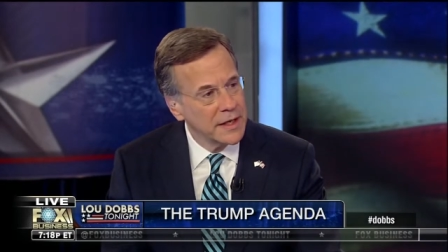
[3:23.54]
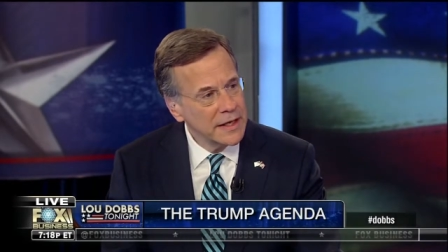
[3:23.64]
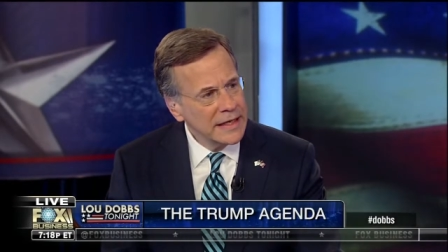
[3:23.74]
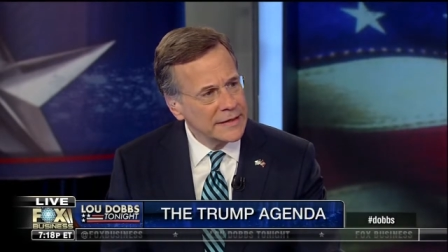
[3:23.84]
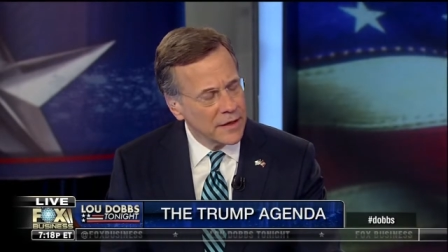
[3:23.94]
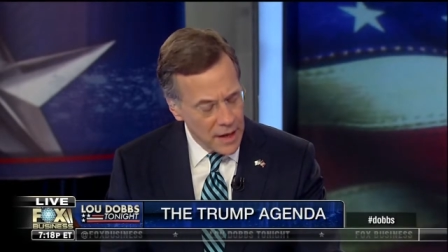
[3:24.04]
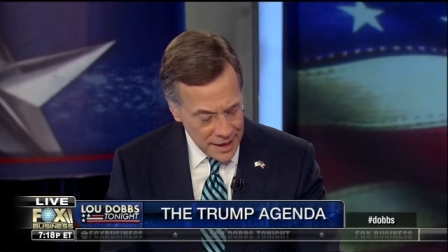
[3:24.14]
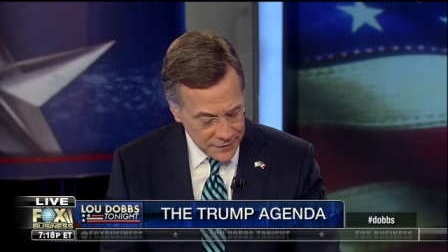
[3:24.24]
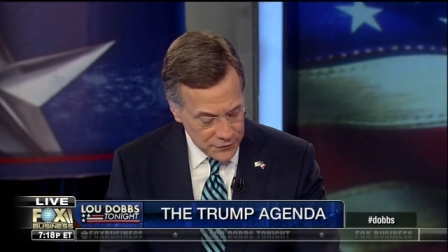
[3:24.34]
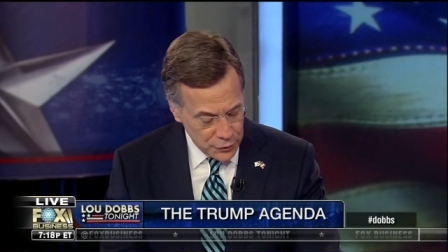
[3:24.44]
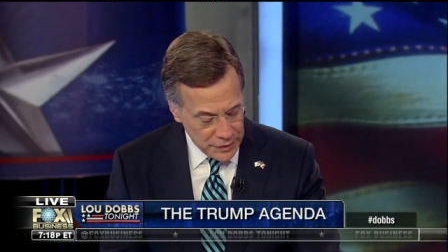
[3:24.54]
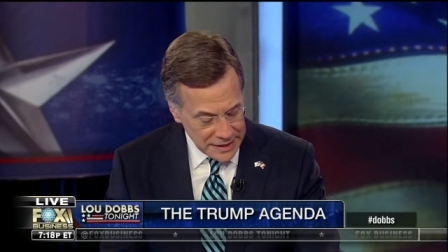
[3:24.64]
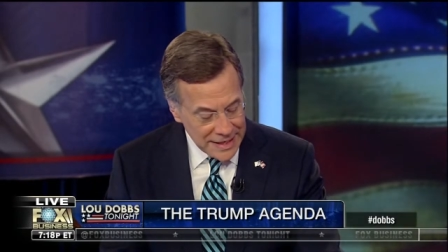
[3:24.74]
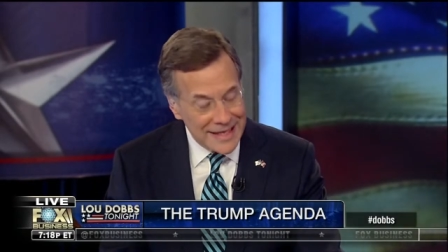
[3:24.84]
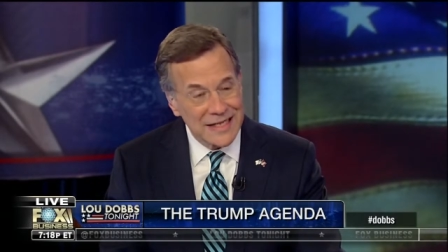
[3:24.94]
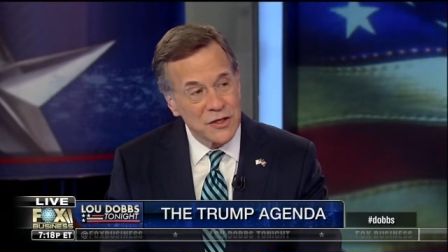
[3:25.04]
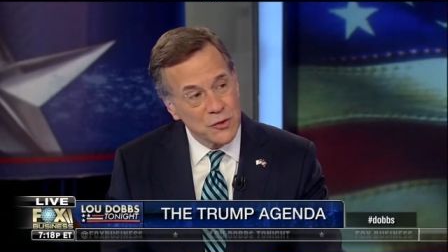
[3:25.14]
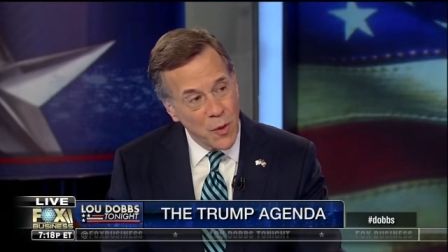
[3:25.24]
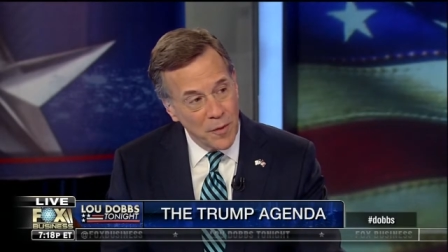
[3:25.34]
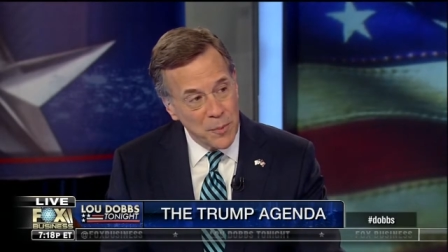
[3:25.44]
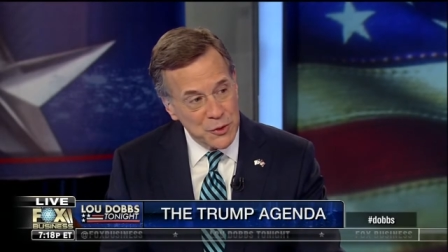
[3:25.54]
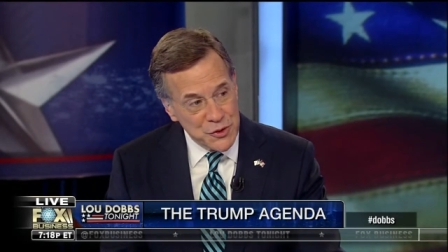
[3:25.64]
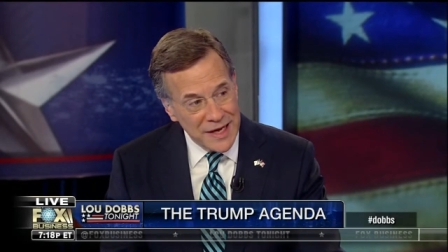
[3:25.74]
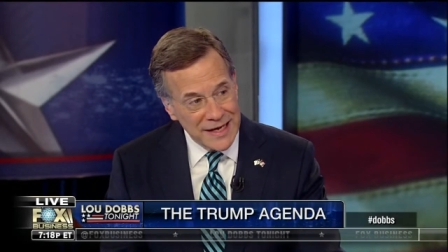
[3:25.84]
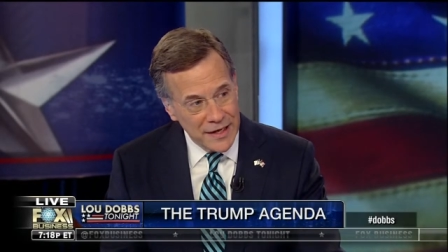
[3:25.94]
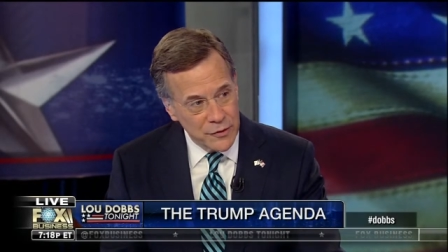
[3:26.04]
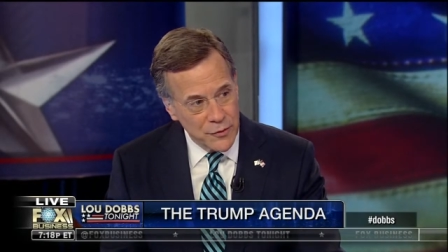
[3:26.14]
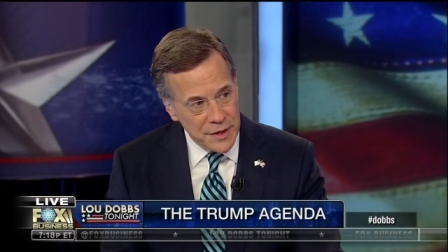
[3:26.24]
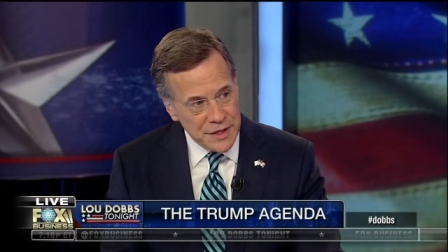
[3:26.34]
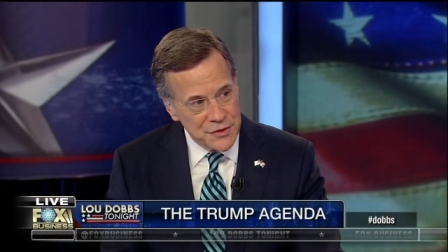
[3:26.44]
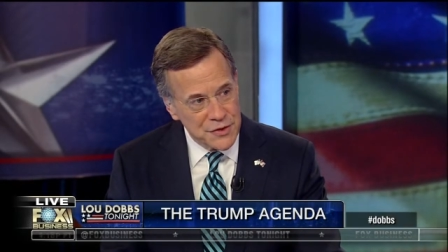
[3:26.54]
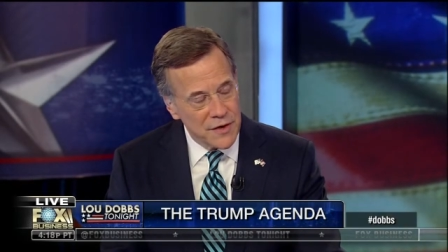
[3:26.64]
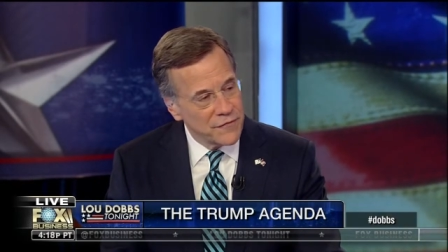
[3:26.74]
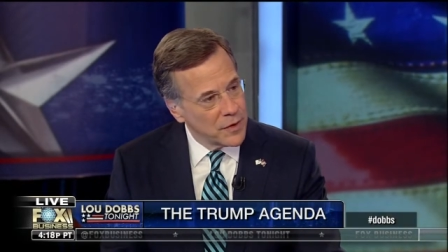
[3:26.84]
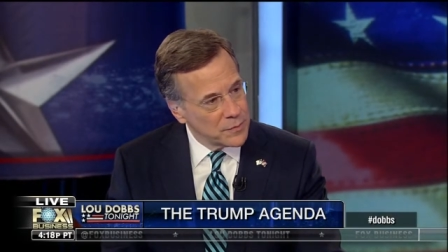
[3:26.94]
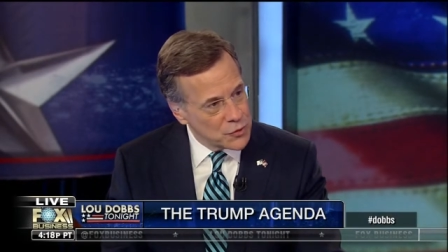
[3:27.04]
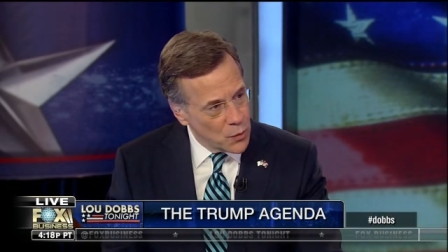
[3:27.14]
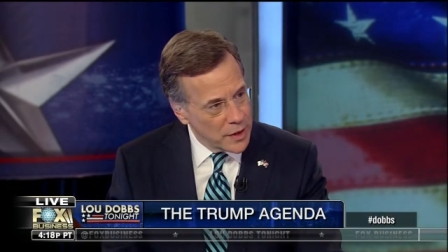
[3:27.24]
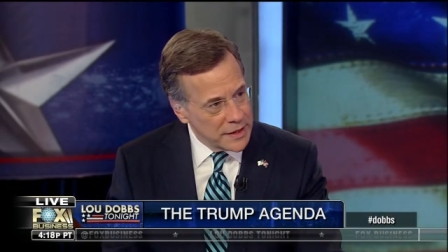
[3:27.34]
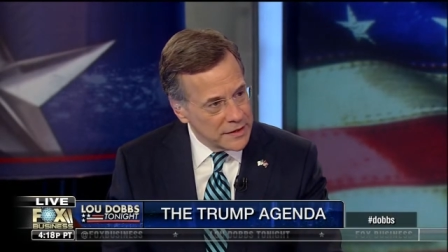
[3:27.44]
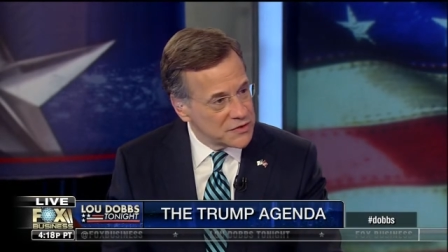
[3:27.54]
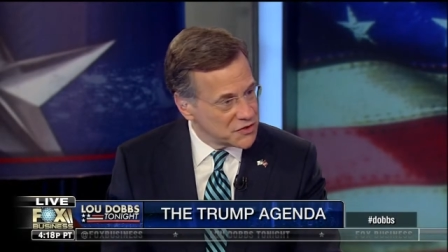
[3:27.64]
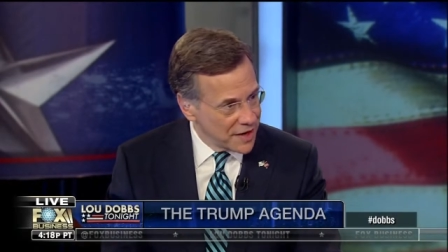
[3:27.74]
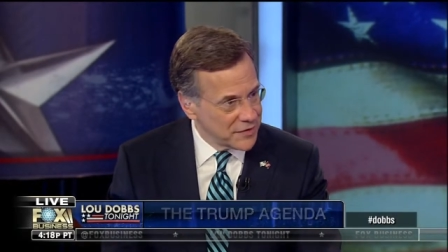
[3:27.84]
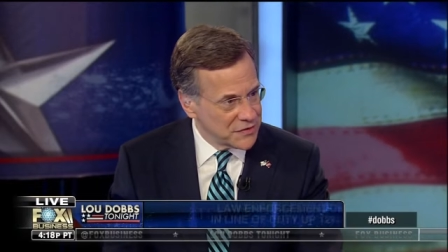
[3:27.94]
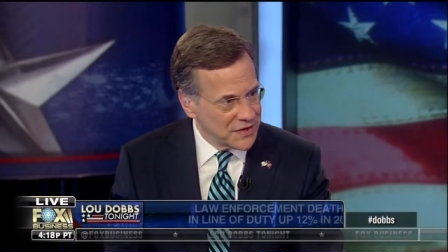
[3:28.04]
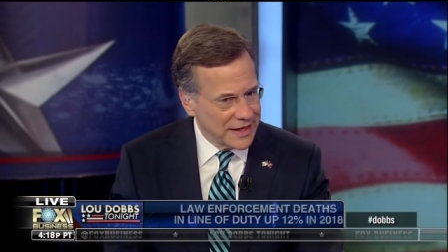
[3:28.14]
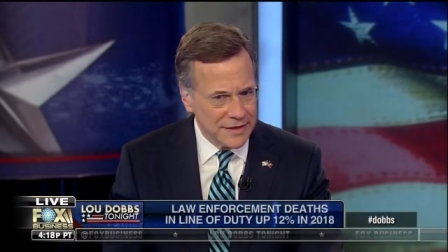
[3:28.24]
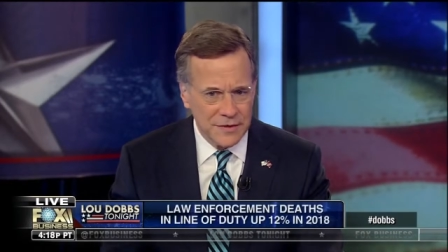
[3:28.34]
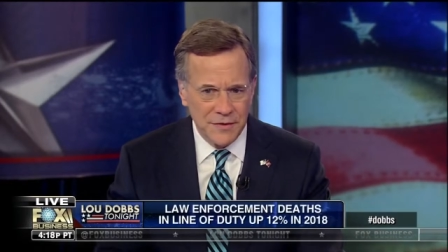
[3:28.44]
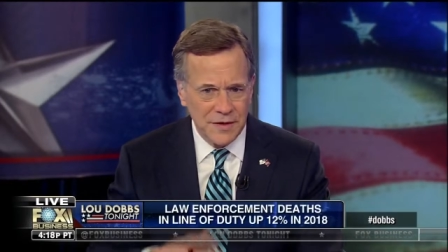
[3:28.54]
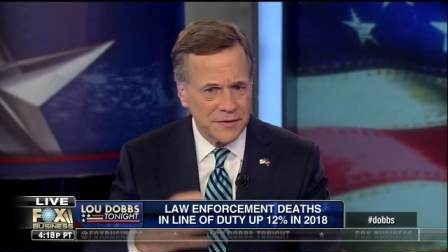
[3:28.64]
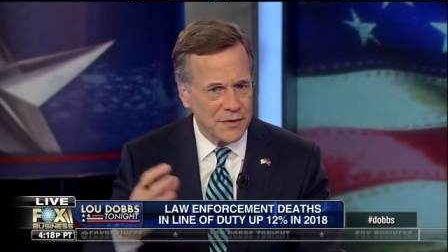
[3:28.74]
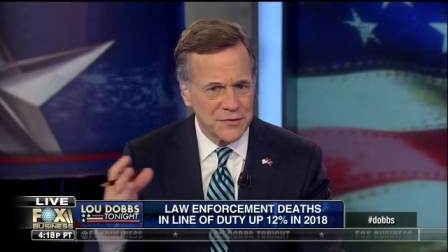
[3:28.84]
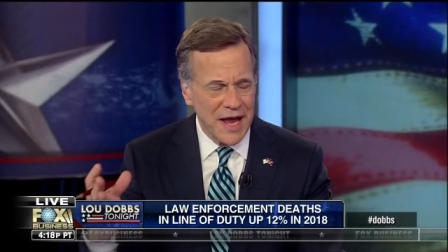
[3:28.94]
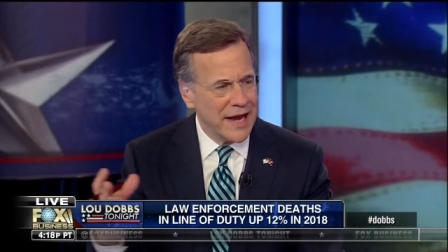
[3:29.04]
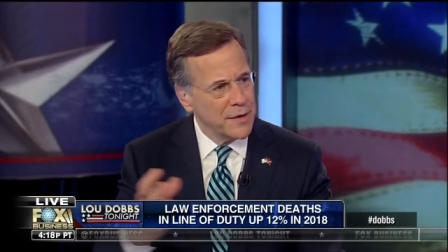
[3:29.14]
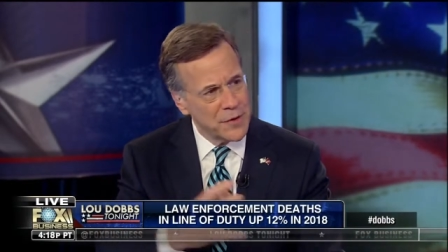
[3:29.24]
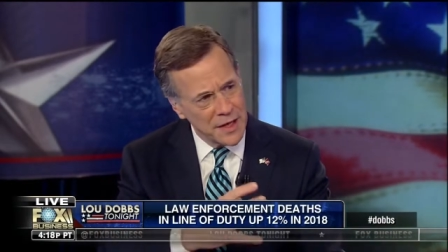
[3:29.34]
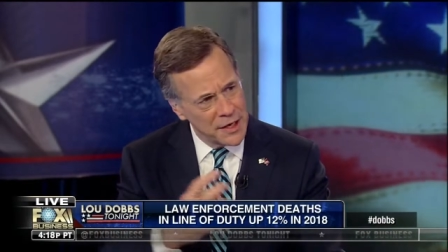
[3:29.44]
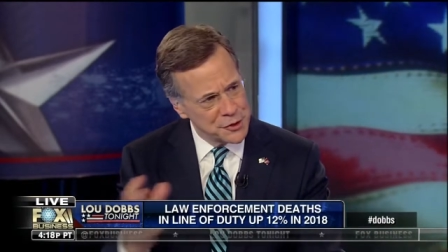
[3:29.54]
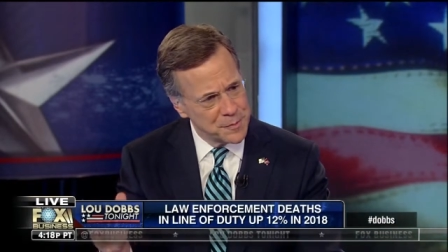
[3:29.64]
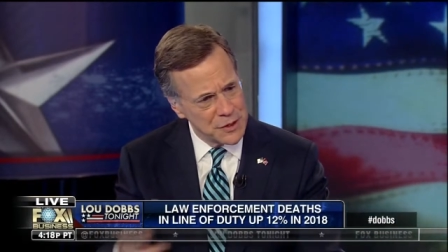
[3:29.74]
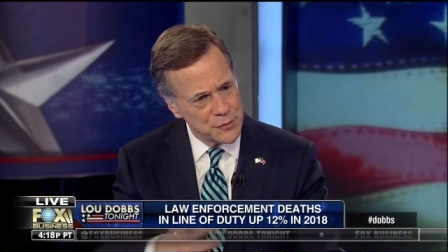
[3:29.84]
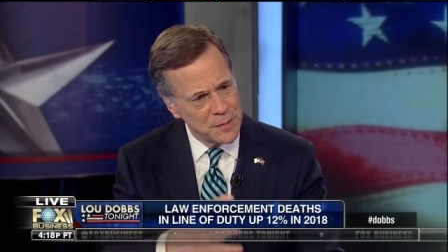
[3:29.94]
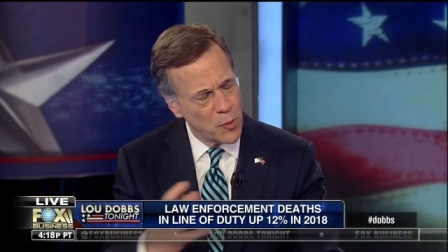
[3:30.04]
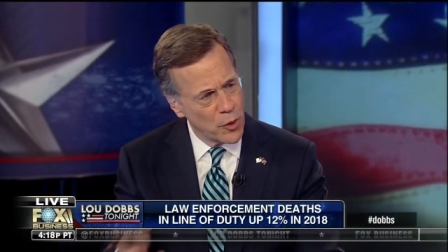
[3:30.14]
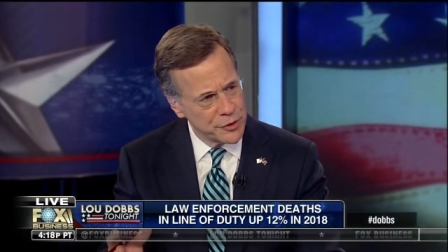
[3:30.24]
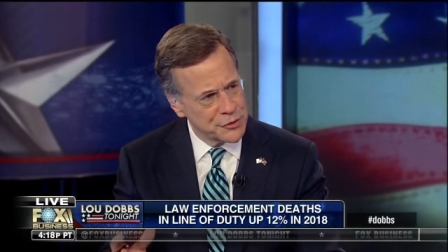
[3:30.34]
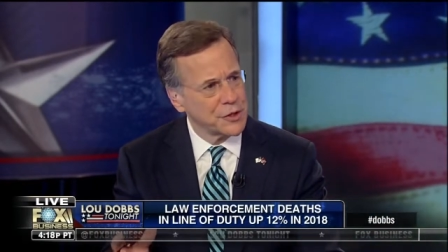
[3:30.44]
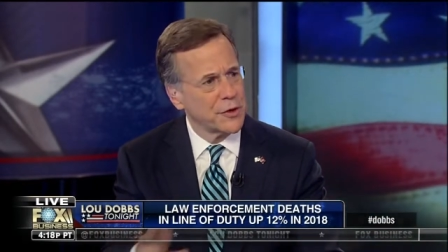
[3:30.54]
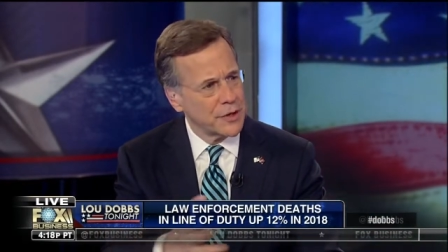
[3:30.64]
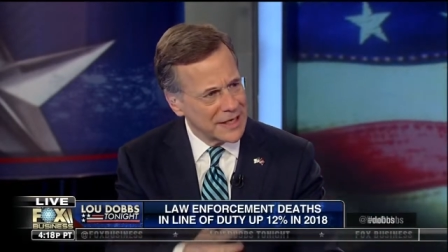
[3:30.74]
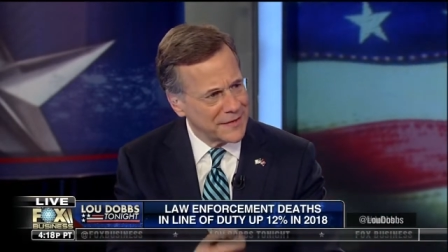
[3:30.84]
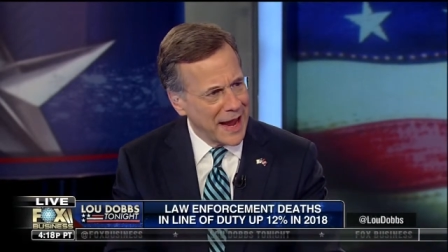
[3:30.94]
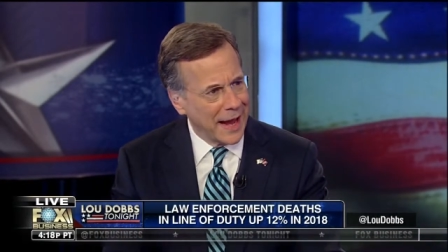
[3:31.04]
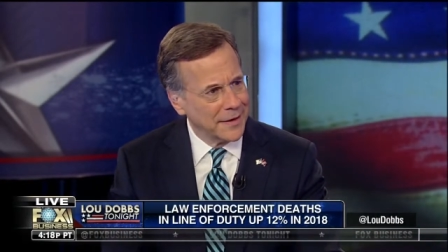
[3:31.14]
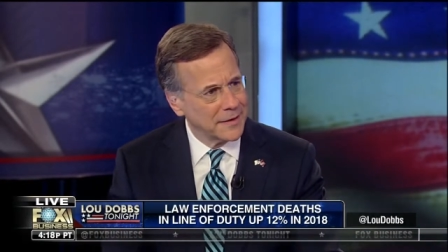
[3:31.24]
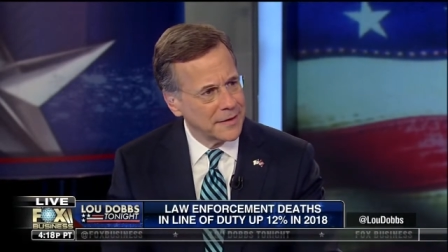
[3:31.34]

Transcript: in the line of duty. That's a 12% increase from 2017. Do you think there's any relation between border security and that?